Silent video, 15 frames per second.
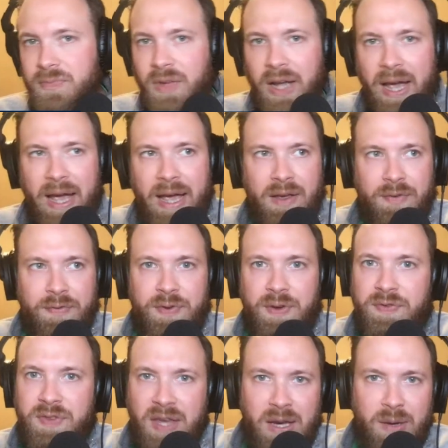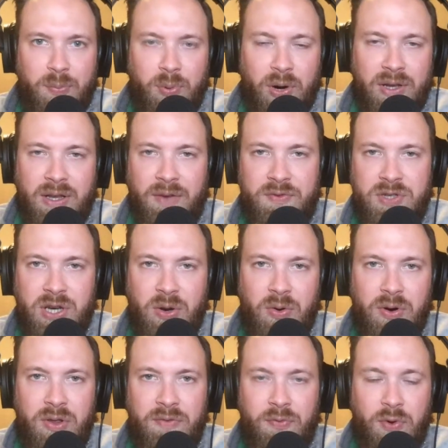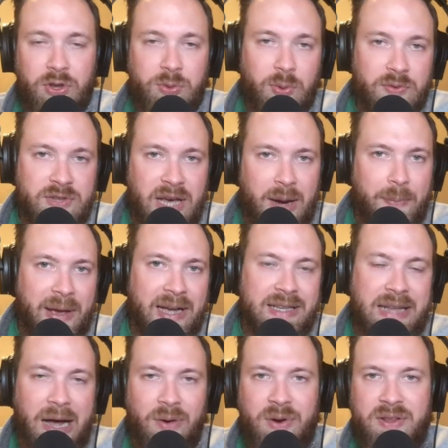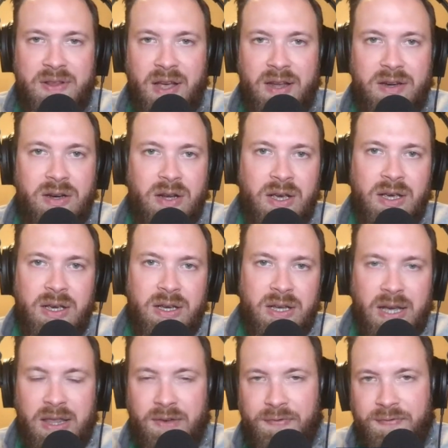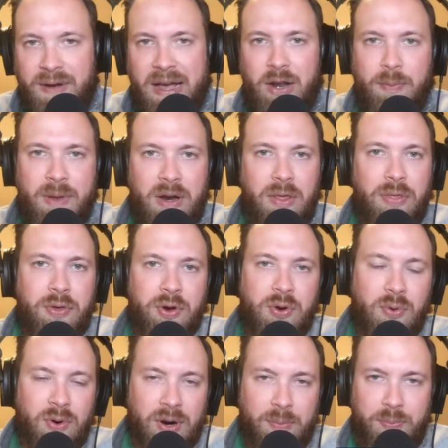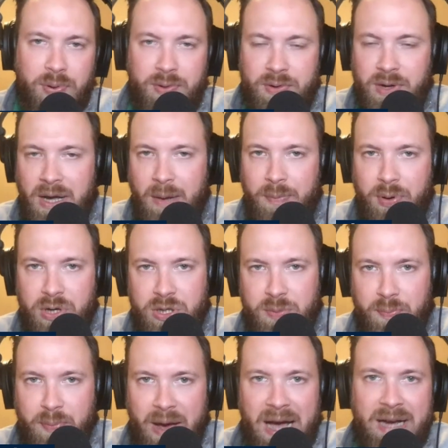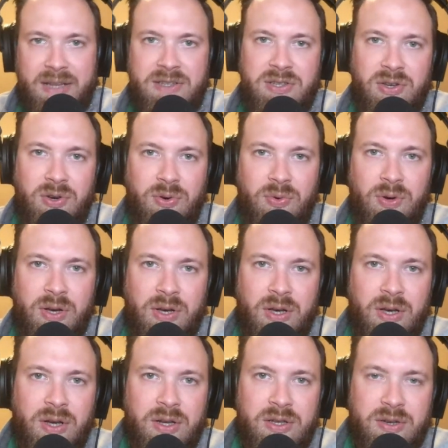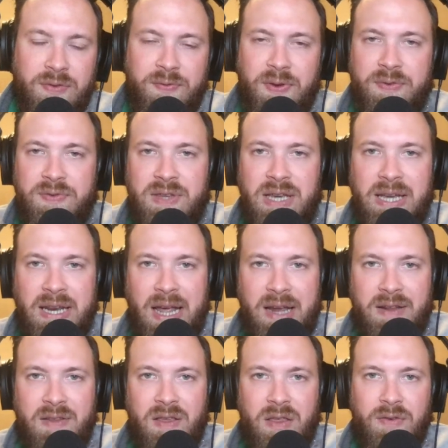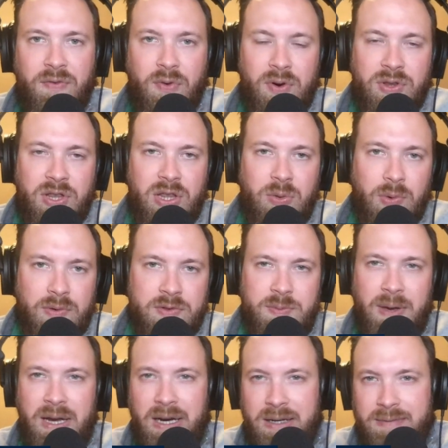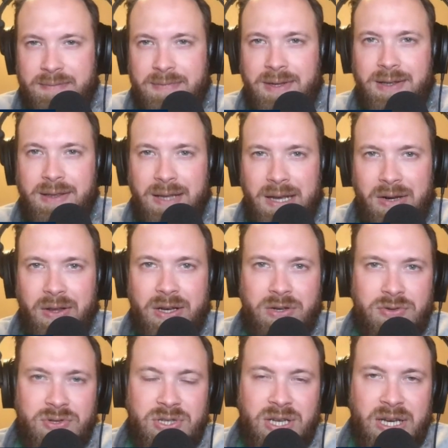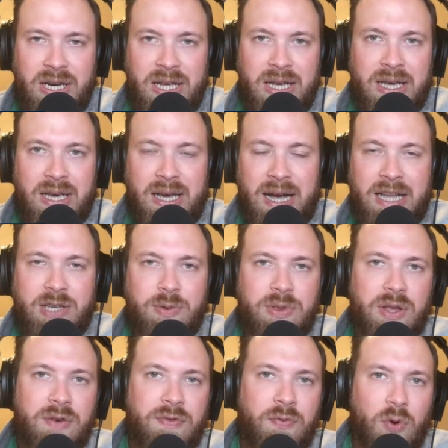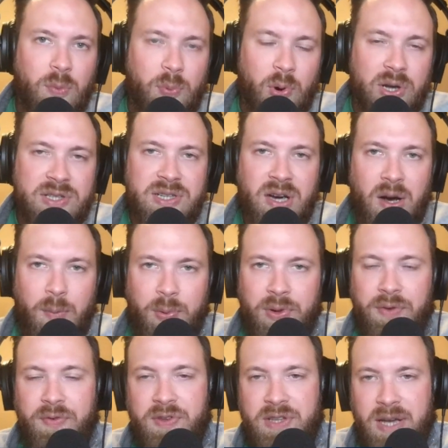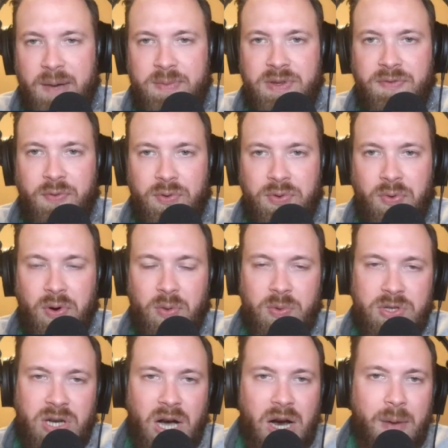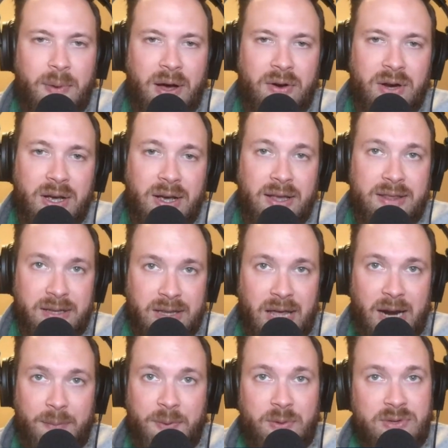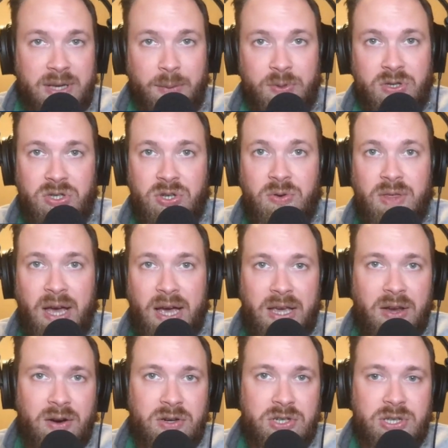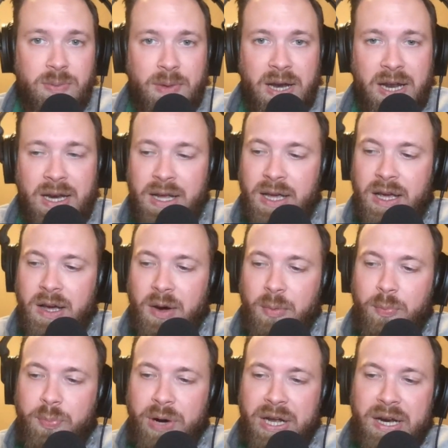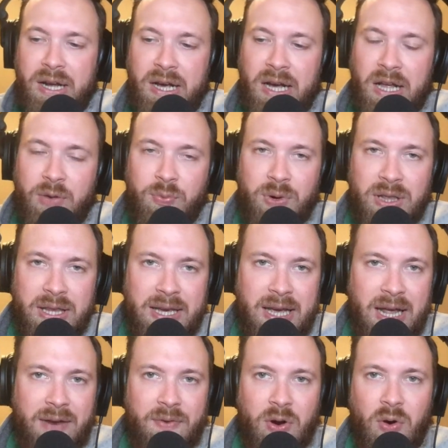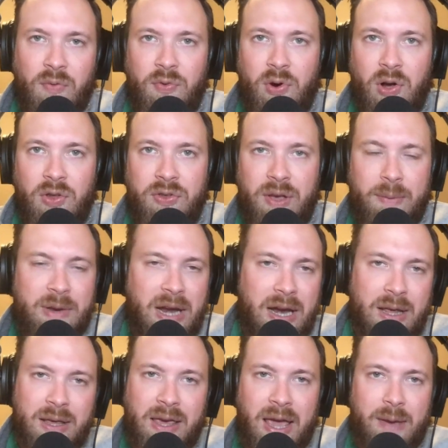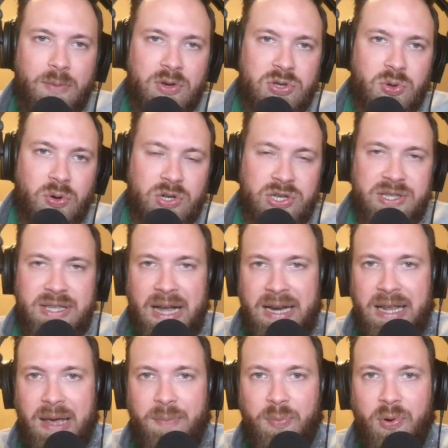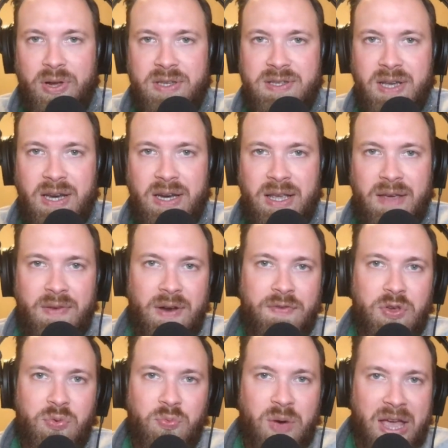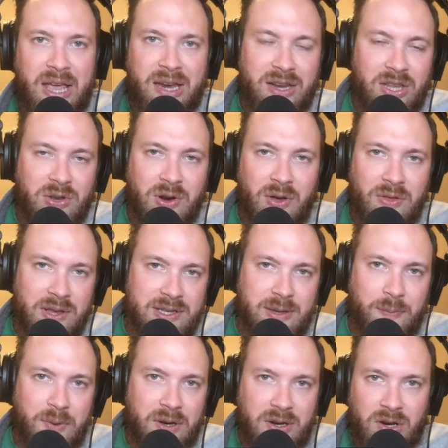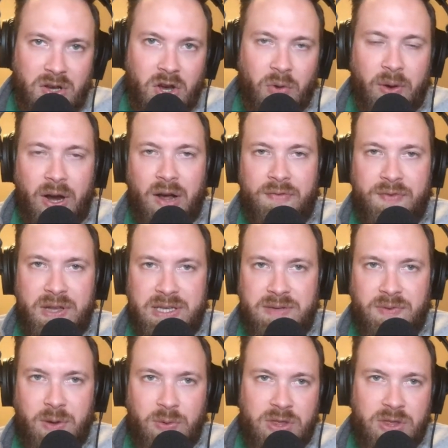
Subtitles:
A 15-point deficit going to the fourth. Wolves had it back down to 10 in the final minute of the third quarter, got pushed back to 15, headed to the fourth, and the Wolves made it a little interesting, got to within 4 points a couple different times in the fourth quarter. We'll talk about the lineup that was able to do that here in just a minute, but really kind of an overall, I mean, any game you score just 98 points in, even if you win, you know that something didn't go right offensively.